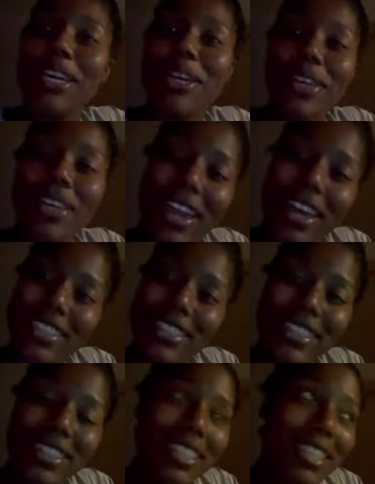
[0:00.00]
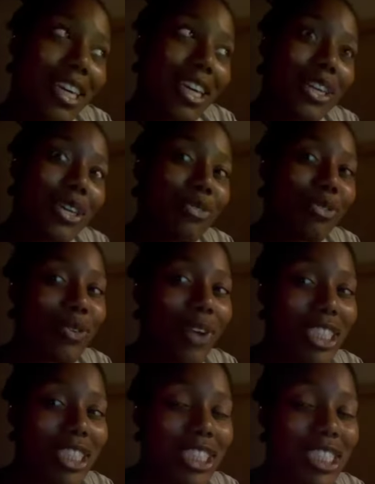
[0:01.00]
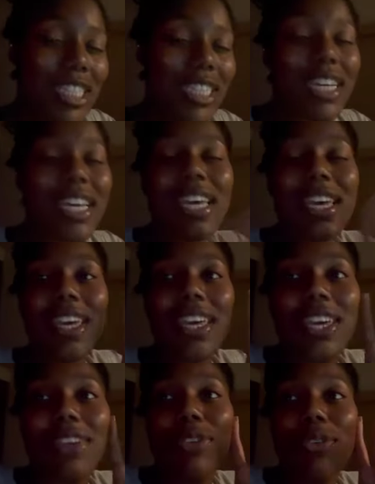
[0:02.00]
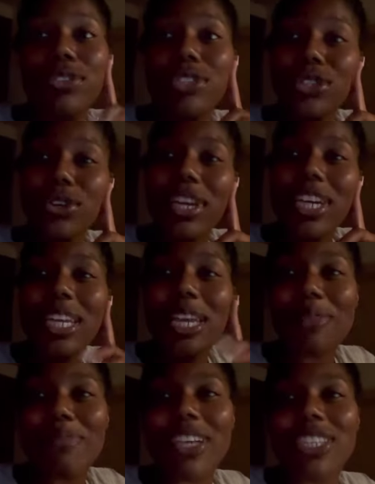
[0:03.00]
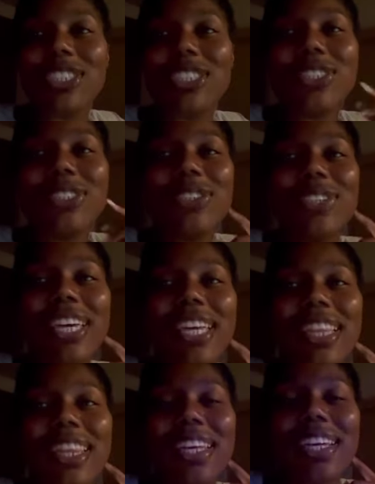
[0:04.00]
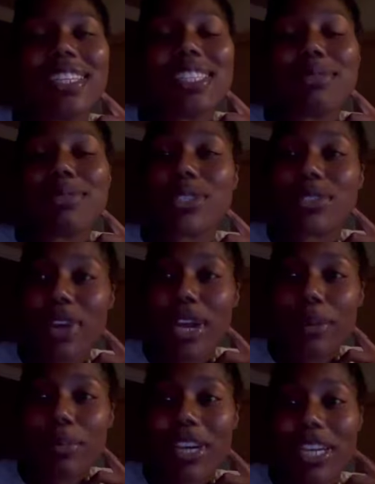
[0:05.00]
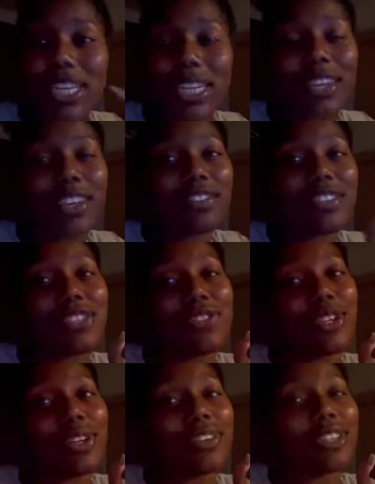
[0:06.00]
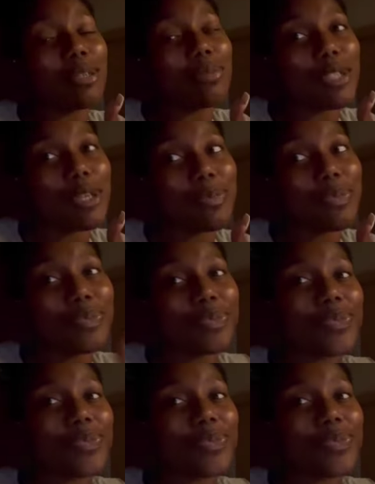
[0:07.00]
Yeah. Thank you for watching. If you enjoyed, make sure you hit the subscribe button and give this video a thumbs up.